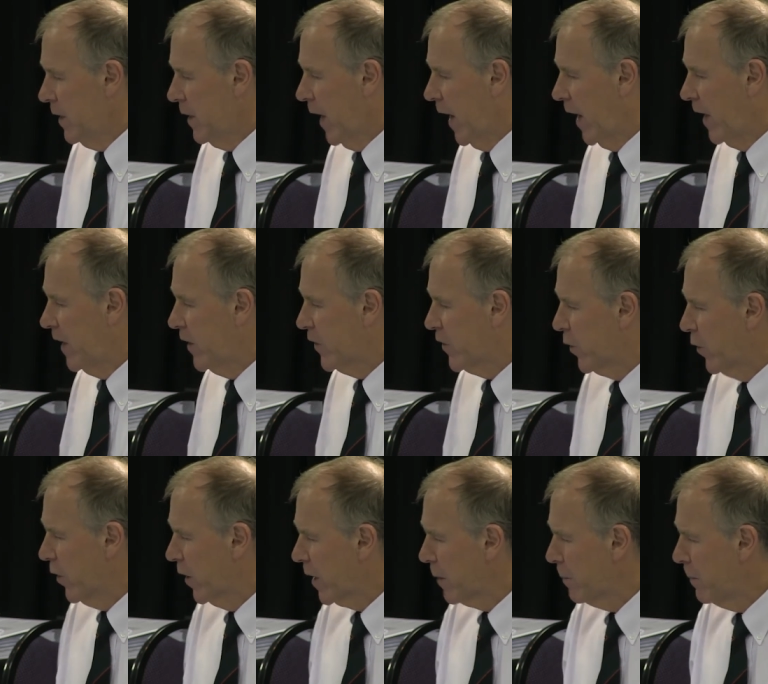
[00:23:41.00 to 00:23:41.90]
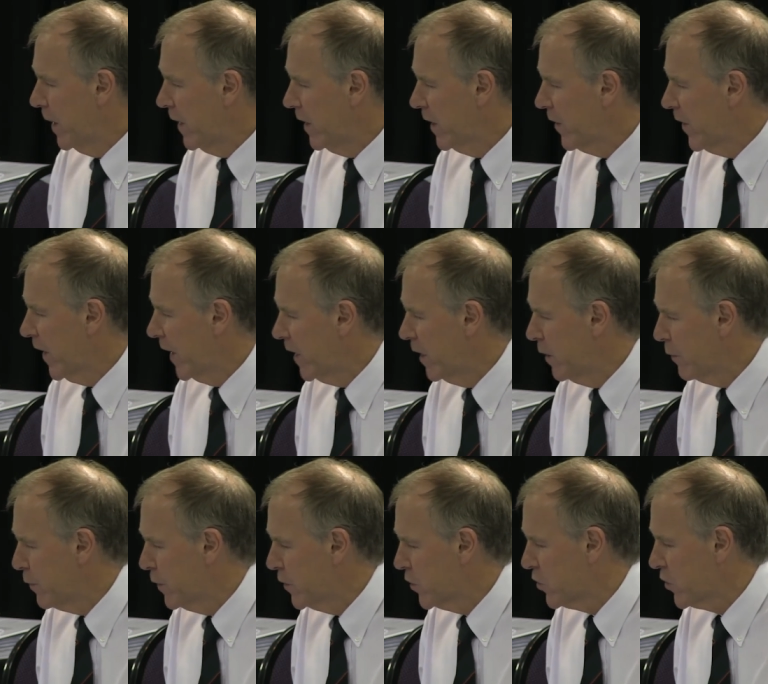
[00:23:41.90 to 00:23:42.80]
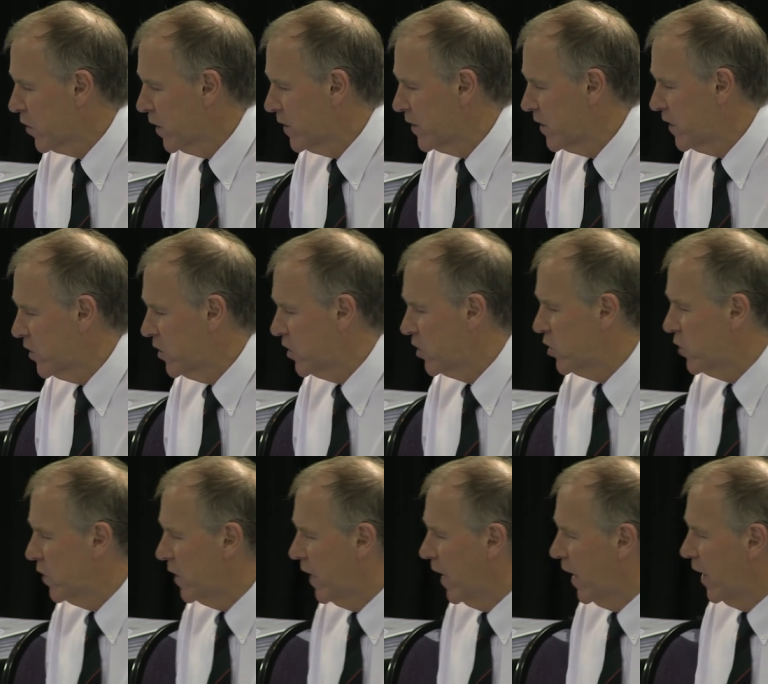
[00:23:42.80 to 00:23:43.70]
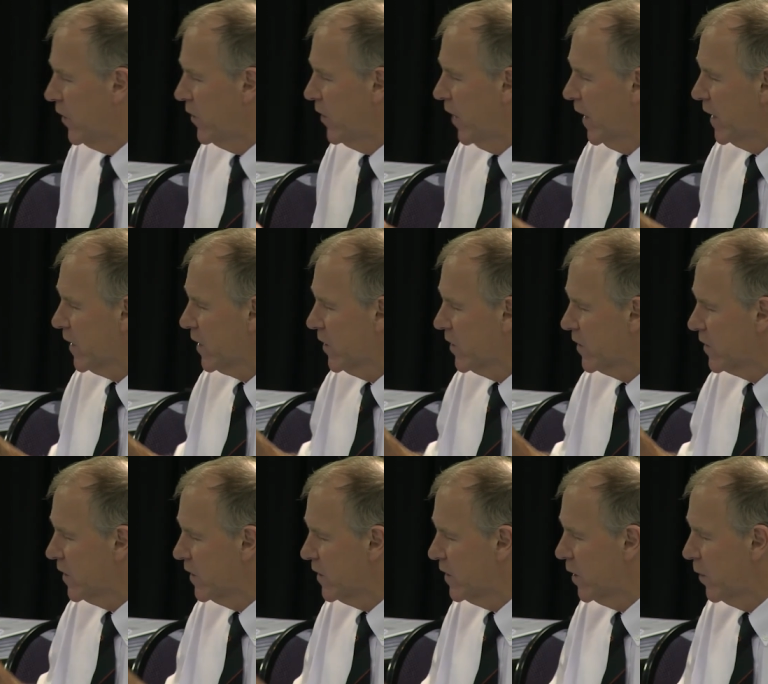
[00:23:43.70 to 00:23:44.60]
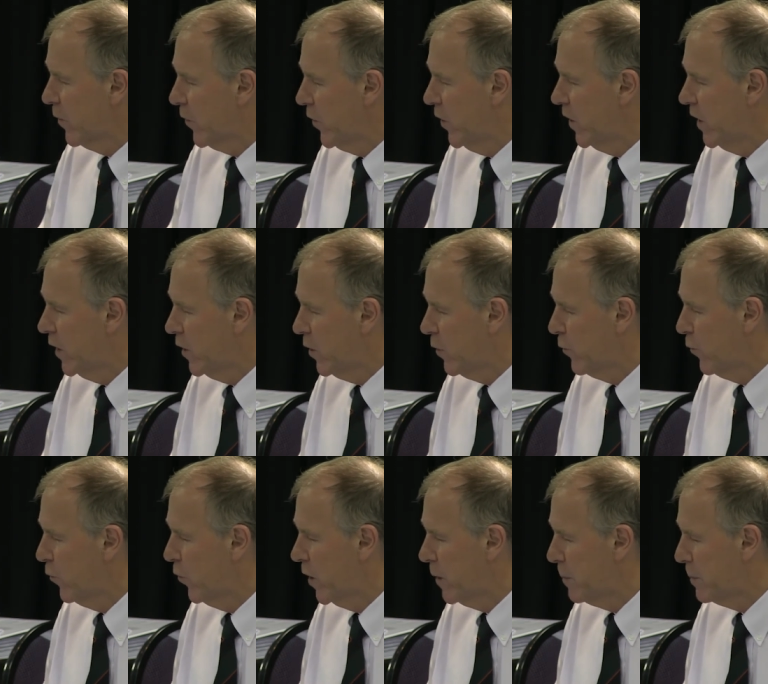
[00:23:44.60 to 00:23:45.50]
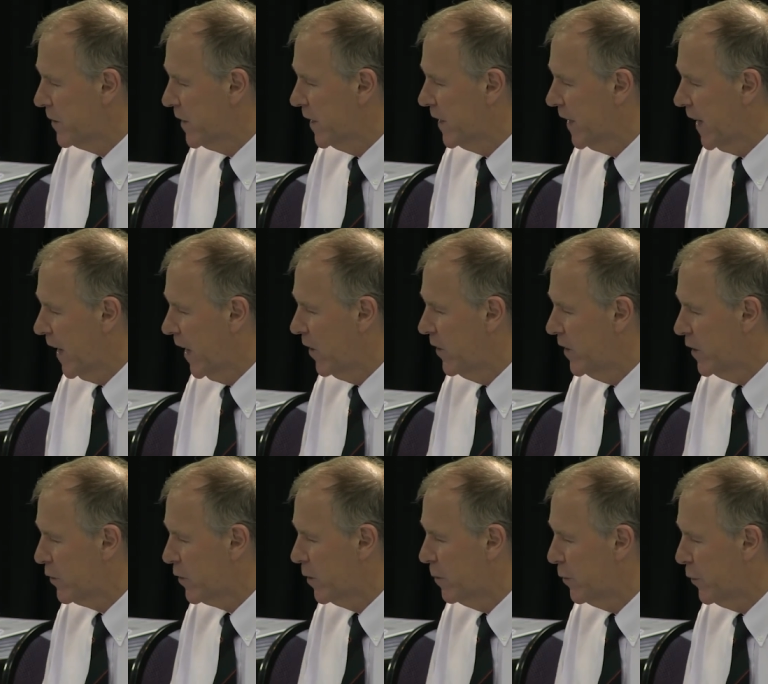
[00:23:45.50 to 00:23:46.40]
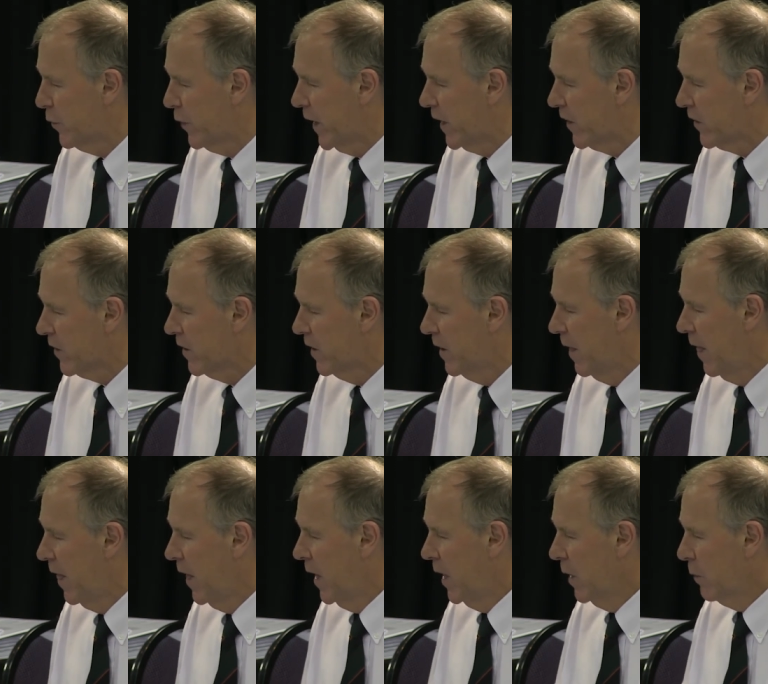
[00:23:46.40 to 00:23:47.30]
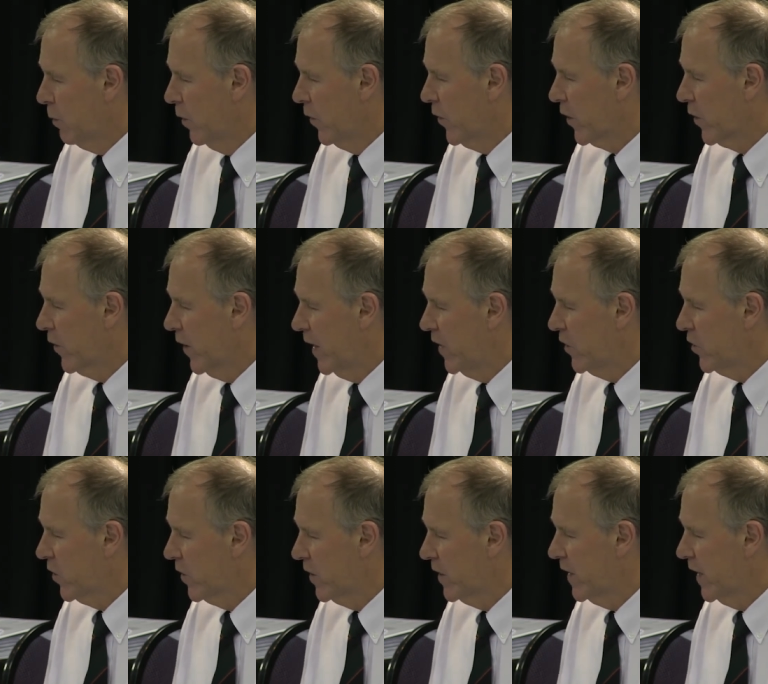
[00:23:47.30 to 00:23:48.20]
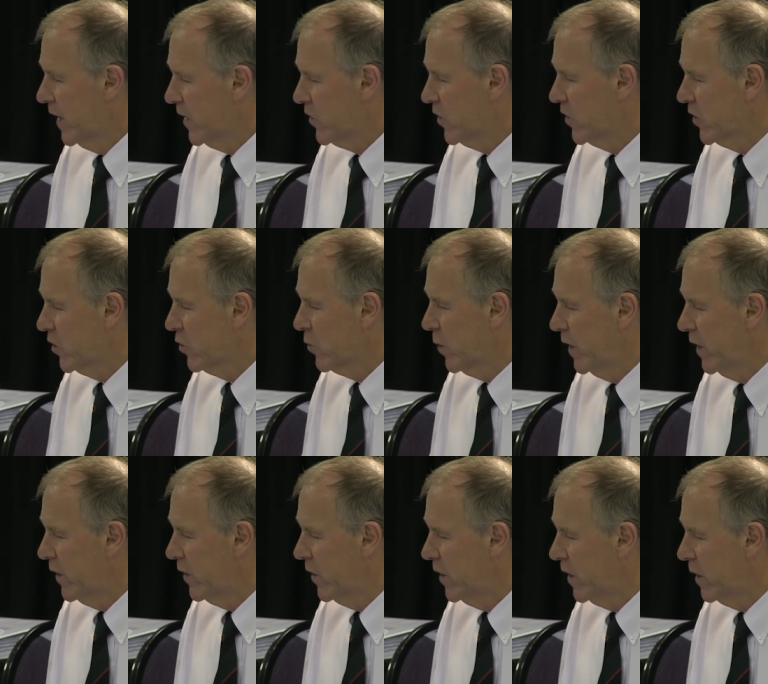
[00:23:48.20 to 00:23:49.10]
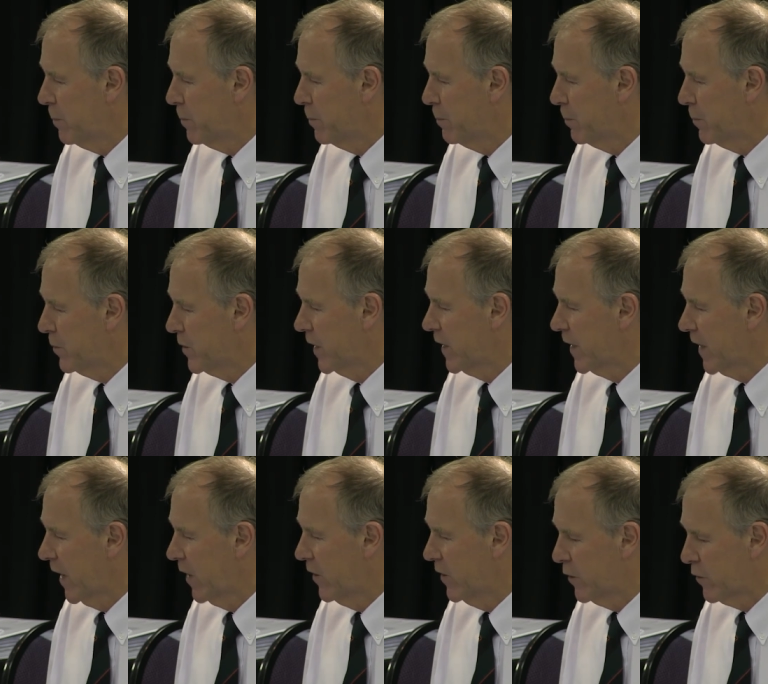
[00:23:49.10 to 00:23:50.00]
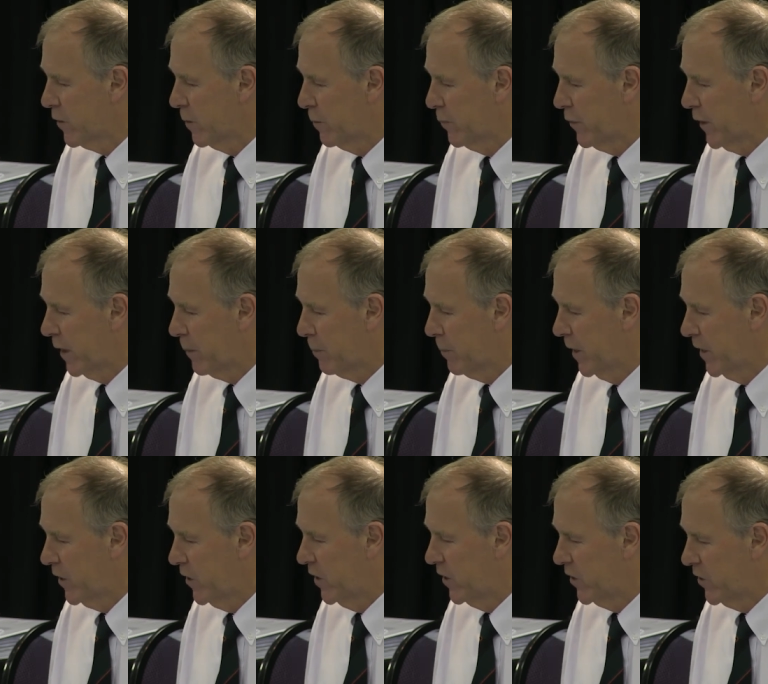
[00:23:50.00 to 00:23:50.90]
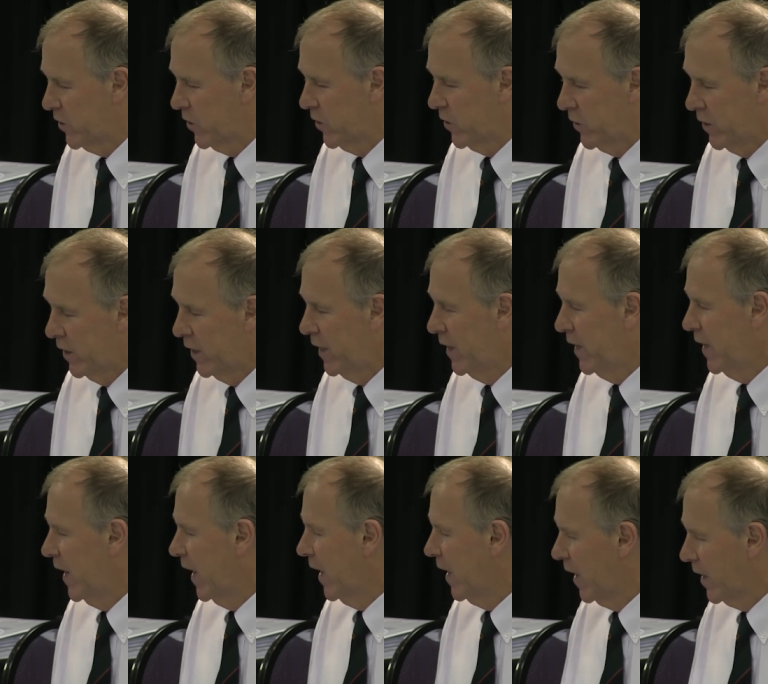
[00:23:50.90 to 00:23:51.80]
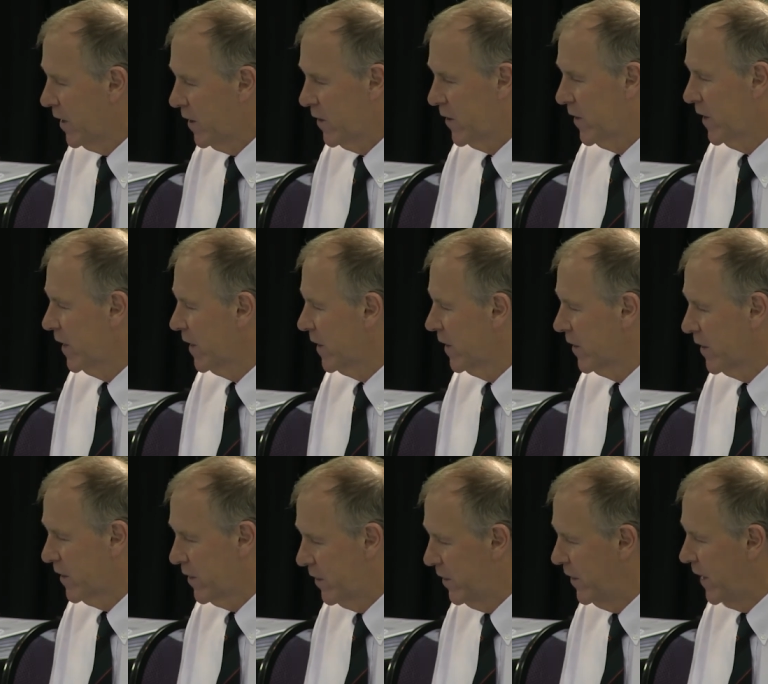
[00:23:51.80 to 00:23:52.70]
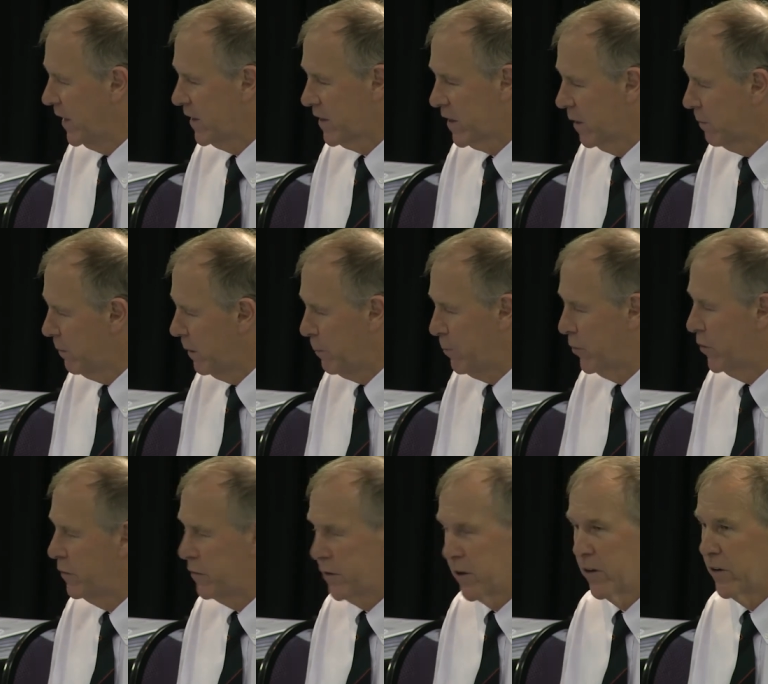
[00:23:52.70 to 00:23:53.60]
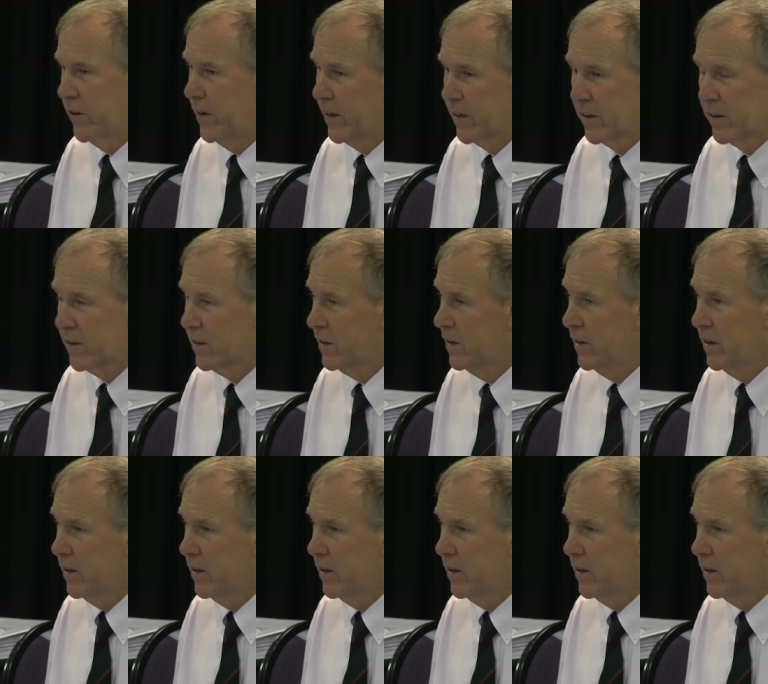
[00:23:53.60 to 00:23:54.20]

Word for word: And it's recommended that infants transition to a diet consisting of 30 to 40% calories from fat, with a gradual reduction to 20 30% calories from fat by year two. And I don't think that that's going to be proved correct.